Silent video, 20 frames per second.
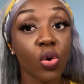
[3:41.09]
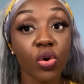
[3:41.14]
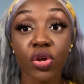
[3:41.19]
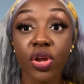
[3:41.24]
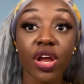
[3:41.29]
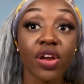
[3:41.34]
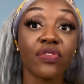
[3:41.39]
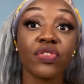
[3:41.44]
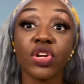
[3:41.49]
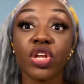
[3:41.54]
or
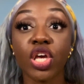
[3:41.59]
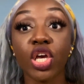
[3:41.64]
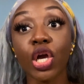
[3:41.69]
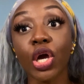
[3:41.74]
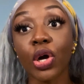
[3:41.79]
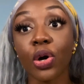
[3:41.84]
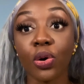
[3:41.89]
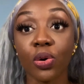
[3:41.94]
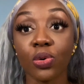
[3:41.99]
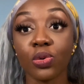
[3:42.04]
your everyday
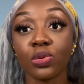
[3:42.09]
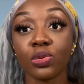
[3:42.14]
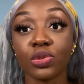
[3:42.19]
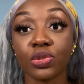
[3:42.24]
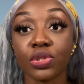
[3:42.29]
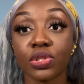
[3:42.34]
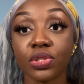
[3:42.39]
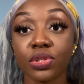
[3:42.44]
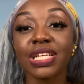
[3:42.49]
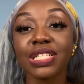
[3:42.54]

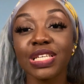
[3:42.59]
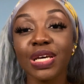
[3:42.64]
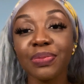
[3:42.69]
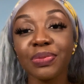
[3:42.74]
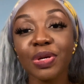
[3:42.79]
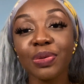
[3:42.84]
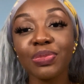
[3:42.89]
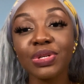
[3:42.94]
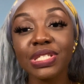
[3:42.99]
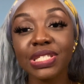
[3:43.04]
goals. Tip
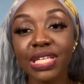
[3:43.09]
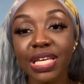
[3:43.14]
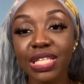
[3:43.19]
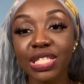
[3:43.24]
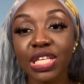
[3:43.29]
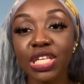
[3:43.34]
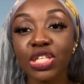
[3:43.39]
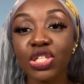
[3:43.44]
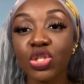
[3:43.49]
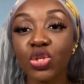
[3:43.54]
number 6
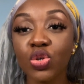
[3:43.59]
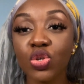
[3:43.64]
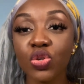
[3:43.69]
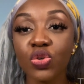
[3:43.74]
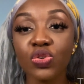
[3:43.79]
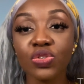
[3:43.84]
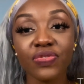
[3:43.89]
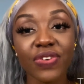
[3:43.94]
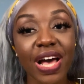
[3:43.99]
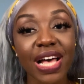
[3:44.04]
is to
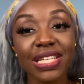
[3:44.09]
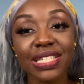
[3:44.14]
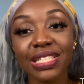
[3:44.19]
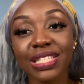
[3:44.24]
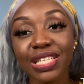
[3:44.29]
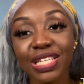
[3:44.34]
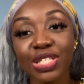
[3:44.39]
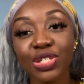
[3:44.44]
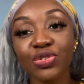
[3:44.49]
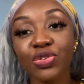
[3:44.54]
use
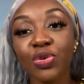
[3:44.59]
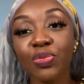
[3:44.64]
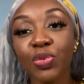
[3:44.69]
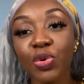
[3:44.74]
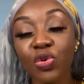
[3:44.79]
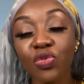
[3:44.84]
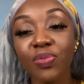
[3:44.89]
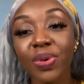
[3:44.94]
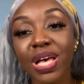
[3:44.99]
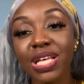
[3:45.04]
Vaseline to
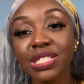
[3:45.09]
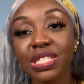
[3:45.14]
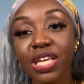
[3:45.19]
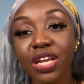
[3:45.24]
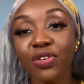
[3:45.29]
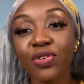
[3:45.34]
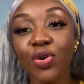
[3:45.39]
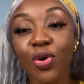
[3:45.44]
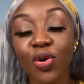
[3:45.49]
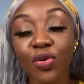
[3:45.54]
remove
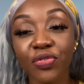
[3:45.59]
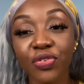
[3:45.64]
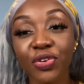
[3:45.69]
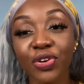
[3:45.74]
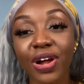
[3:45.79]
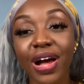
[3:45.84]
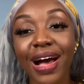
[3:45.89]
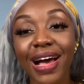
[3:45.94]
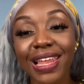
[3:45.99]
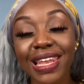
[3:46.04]
mascara off
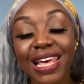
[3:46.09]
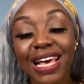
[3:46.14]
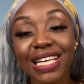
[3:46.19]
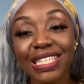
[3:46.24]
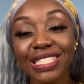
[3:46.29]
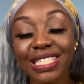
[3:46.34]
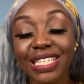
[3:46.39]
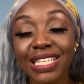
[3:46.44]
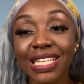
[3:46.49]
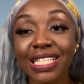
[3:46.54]
your
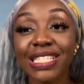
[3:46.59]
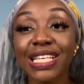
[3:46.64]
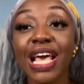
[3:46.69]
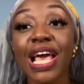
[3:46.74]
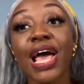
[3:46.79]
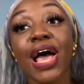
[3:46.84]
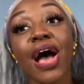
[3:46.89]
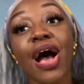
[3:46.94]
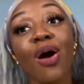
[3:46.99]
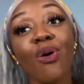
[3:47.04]
eyelashes.
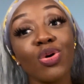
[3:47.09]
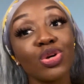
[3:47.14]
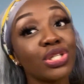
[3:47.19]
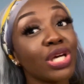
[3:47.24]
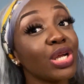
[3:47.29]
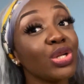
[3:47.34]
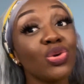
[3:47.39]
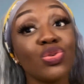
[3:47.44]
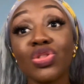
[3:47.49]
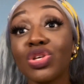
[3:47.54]
I wish
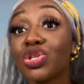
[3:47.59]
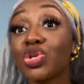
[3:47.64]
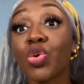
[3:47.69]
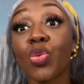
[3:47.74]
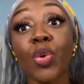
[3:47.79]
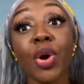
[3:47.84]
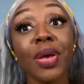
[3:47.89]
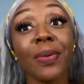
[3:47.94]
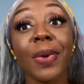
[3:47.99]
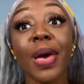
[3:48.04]
I knew this
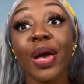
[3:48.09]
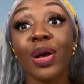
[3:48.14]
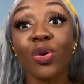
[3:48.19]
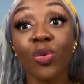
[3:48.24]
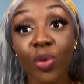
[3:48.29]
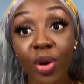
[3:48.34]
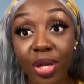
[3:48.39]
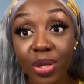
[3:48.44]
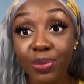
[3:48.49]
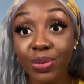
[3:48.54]
way back
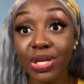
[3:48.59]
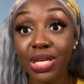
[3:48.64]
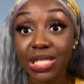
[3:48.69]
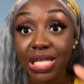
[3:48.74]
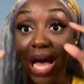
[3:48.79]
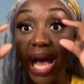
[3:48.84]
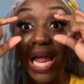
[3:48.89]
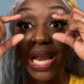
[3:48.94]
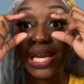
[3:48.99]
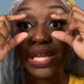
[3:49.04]
when, because
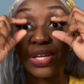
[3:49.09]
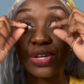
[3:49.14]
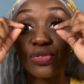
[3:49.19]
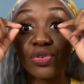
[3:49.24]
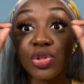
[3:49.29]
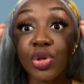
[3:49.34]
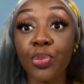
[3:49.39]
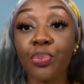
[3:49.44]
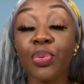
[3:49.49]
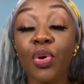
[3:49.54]
I
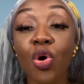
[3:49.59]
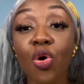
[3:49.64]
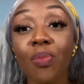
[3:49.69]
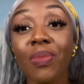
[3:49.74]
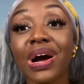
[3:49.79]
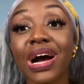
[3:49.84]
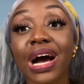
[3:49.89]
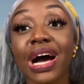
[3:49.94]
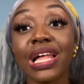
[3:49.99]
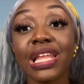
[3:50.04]
literally pull
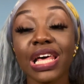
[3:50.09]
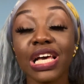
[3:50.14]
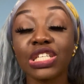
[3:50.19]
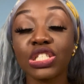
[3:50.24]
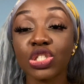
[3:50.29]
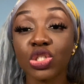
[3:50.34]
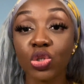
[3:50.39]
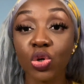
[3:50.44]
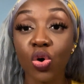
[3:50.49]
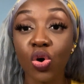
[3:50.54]
my
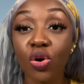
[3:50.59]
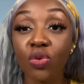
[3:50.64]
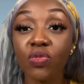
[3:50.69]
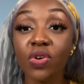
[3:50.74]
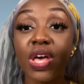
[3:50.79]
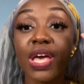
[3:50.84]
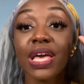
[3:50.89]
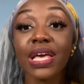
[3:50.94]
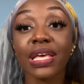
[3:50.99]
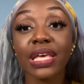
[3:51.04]
eyelashes off,
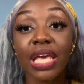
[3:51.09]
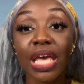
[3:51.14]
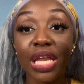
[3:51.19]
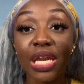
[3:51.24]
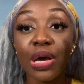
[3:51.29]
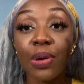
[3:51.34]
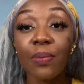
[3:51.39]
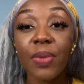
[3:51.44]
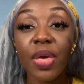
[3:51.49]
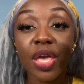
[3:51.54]

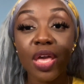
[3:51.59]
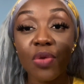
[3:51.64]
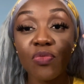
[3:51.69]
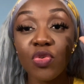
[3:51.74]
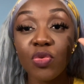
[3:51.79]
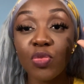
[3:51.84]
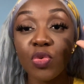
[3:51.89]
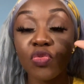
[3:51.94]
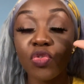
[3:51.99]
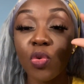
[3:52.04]
get a makeup
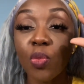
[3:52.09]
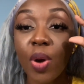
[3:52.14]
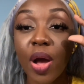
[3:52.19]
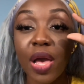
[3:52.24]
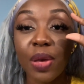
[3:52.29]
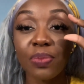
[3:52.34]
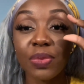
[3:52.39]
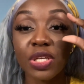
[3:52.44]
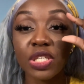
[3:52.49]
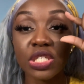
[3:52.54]
remover
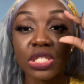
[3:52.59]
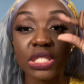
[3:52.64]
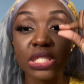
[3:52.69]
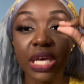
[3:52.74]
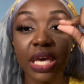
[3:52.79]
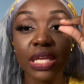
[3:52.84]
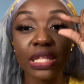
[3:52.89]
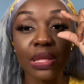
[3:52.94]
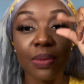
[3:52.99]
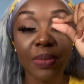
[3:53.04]
wipe, and just
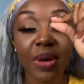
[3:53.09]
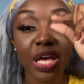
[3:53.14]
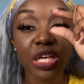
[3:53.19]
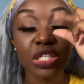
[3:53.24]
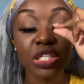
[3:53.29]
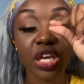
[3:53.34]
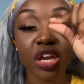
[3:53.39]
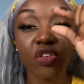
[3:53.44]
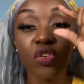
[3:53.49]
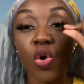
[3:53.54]
take the
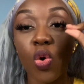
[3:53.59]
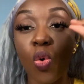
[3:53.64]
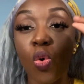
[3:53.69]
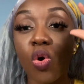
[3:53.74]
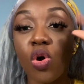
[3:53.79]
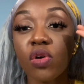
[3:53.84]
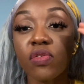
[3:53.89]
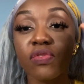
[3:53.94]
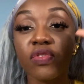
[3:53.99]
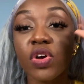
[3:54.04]
mascara
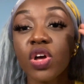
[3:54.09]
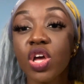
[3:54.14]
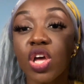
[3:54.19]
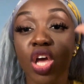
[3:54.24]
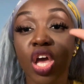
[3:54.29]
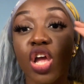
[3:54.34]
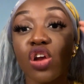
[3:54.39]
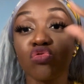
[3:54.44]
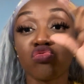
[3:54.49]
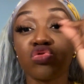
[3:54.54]
off
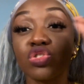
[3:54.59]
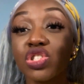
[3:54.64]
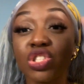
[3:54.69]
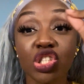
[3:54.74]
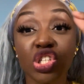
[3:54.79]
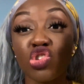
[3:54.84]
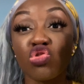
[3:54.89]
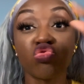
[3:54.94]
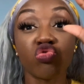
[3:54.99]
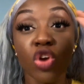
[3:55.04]
and
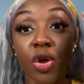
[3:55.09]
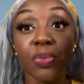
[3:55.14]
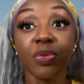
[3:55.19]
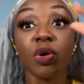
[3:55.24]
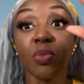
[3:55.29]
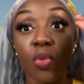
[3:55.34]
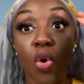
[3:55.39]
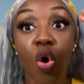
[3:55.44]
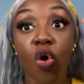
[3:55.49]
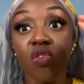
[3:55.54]
rip
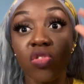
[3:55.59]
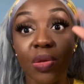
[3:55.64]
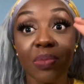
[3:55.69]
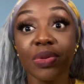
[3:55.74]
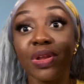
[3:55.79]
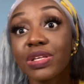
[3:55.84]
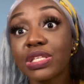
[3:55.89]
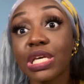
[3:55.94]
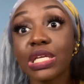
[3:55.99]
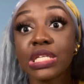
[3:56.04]
them off. Let me
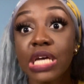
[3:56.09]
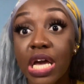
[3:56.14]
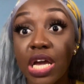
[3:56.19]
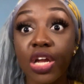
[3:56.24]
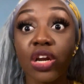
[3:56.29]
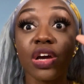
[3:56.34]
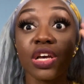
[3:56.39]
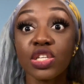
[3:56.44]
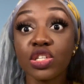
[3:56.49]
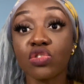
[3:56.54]
not say take
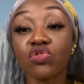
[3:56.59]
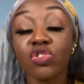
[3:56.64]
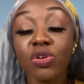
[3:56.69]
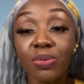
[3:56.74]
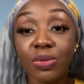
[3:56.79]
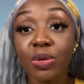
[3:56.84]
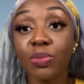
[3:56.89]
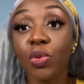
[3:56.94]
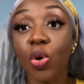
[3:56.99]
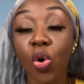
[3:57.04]
it, I used to
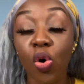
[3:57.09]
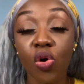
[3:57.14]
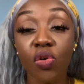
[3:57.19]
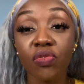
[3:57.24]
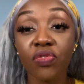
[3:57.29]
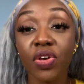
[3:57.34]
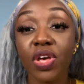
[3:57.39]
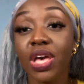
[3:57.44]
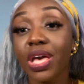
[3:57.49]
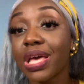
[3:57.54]
rip them
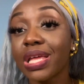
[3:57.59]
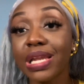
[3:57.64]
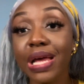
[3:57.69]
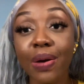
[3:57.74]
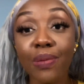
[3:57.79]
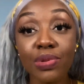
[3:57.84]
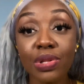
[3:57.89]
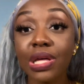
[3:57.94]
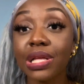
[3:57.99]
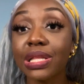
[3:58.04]
off, and I
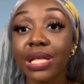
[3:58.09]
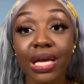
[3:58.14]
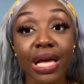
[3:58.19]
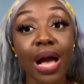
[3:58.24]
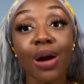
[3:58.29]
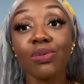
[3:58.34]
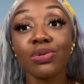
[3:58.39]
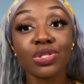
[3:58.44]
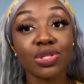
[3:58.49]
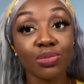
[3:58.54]
would look like
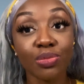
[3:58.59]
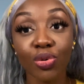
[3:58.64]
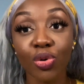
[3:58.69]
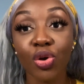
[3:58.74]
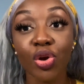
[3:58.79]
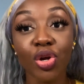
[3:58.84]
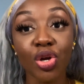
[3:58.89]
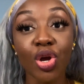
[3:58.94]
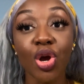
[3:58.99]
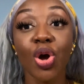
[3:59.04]
I wasn't
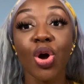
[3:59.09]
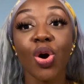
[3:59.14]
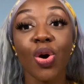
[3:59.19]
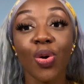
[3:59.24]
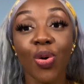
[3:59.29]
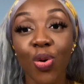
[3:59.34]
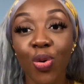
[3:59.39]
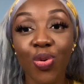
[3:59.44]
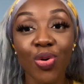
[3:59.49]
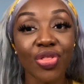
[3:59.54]
born
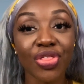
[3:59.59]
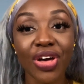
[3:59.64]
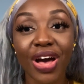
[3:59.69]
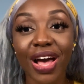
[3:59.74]
with